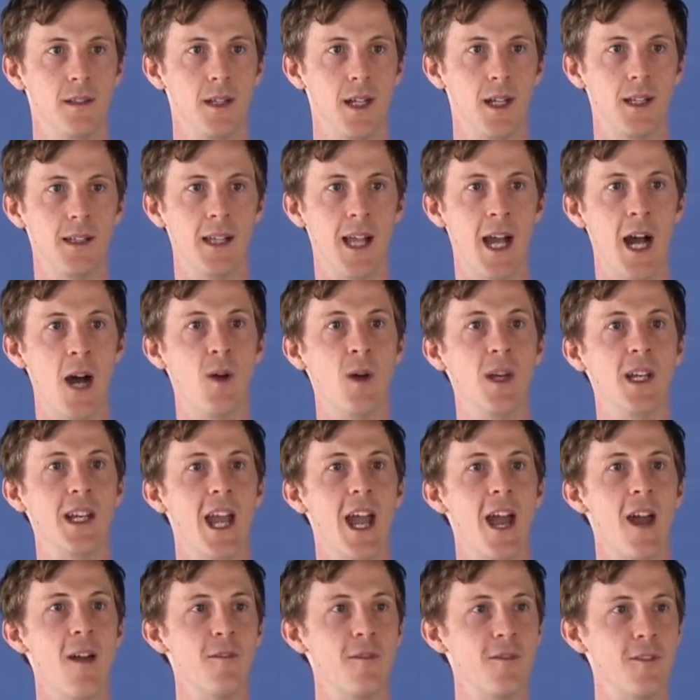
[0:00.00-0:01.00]
Allowing
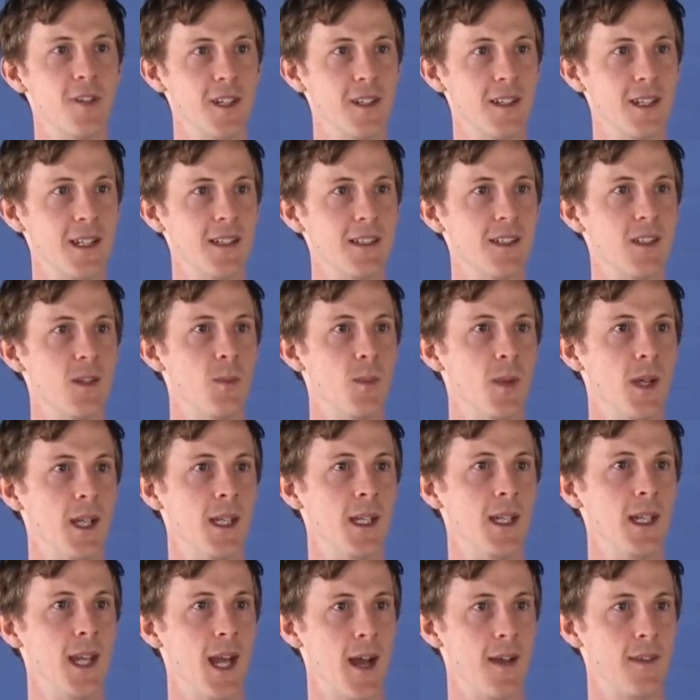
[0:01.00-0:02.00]
everything to
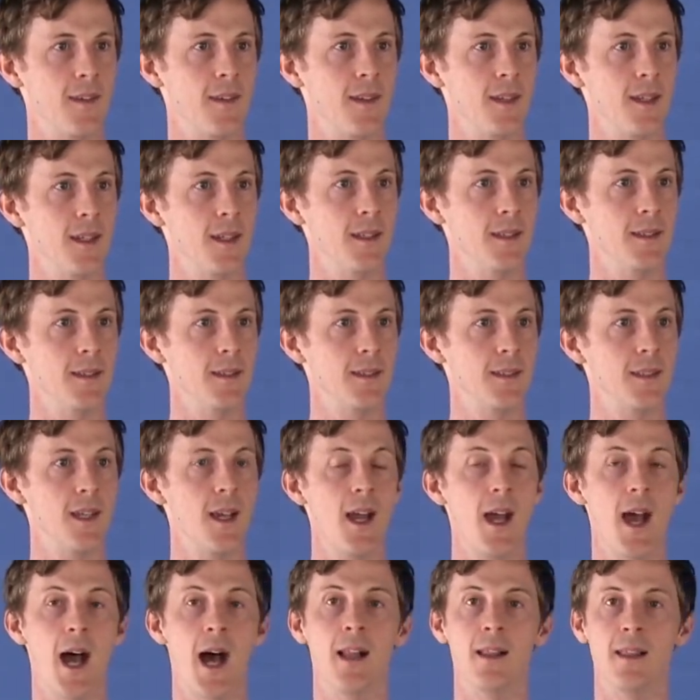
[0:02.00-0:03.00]
be as it is,
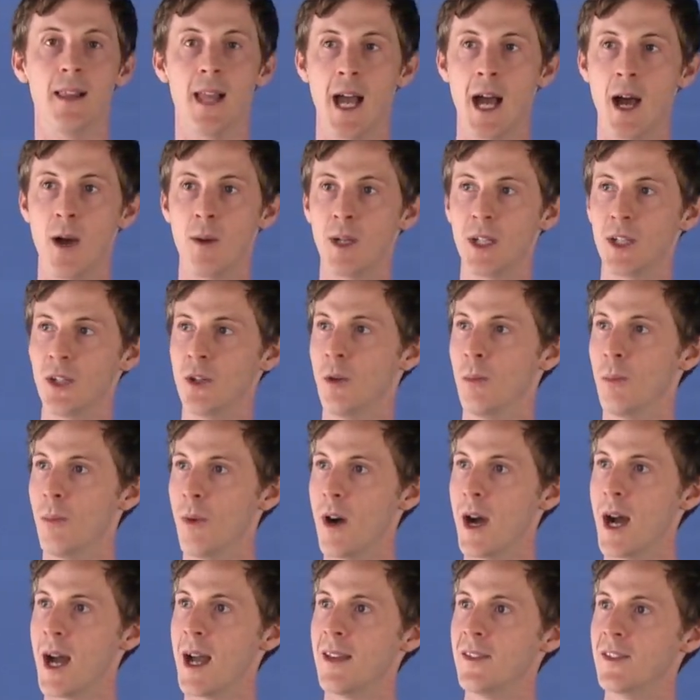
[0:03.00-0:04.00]
allowing your
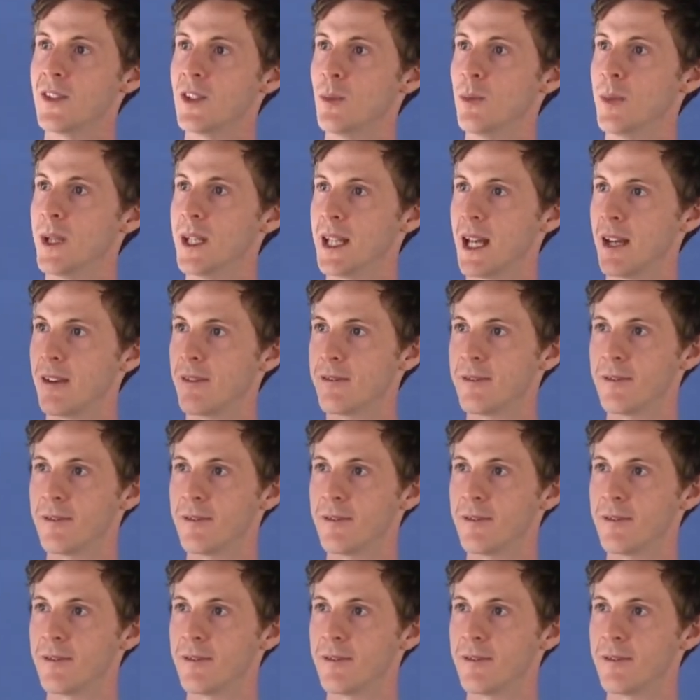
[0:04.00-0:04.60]
mind to be that